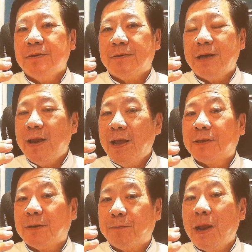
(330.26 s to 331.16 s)
And
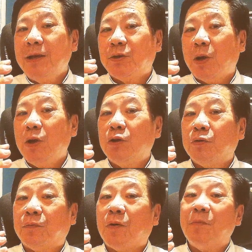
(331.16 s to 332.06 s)
that's a place where you
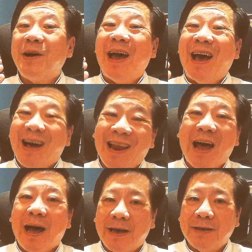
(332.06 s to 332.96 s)
should form
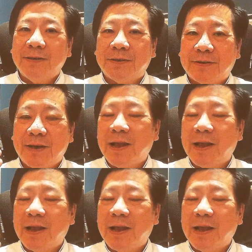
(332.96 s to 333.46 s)
allies.